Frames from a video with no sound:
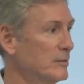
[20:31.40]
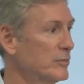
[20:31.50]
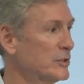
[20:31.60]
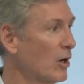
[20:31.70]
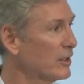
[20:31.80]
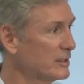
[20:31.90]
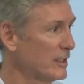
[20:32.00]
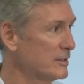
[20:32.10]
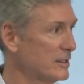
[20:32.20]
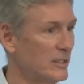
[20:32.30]

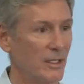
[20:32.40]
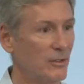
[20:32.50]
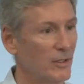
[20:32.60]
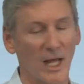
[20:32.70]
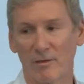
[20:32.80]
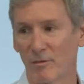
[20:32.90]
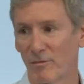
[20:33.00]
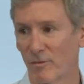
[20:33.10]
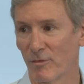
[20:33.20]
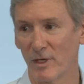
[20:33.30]
charlatans that tell you you can have it
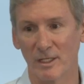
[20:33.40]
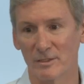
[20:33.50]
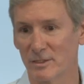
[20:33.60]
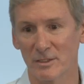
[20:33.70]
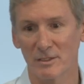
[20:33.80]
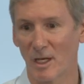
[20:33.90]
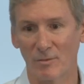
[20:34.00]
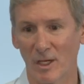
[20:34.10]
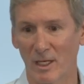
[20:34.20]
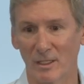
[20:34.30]
for free because it's just not
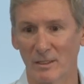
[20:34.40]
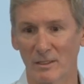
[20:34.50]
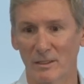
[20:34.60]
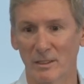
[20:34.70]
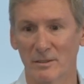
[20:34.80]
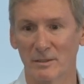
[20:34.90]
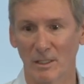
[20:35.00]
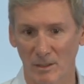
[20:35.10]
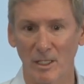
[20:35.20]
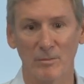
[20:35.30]
right. It's
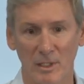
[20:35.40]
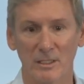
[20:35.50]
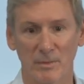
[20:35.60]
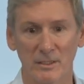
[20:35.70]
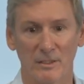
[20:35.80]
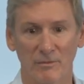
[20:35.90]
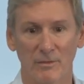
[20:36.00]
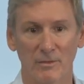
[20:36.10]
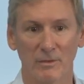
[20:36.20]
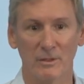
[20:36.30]
going to be expensive.
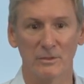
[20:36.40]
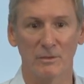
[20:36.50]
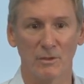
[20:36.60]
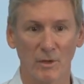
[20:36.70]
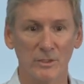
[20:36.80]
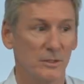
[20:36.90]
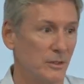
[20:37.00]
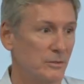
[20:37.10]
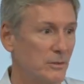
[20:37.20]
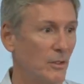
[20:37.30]
So the question
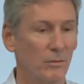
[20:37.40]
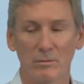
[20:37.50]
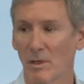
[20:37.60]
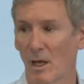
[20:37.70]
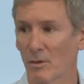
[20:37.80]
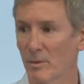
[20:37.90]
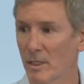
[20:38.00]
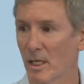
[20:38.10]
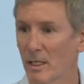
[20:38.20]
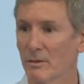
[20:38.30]
is, you know, how do we
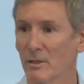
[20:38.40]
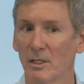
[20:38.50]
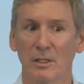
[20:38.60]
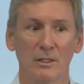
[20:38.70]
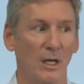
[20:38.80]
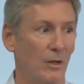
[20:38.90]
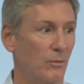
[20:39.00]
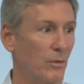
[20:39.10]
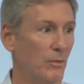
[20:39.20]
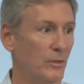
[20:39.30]
get it how,
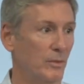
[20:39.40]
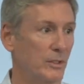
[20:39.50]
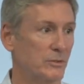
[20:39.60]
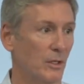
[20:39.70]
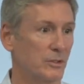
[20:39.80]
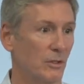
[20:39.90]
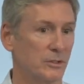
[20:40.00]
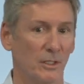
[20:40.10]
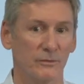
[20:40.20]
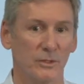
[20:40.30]
what do we structure
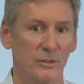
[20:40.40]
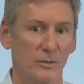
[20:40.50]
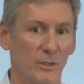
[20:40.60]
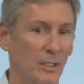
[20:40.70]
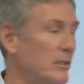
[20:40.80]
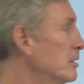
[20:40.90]
ourselves to do to,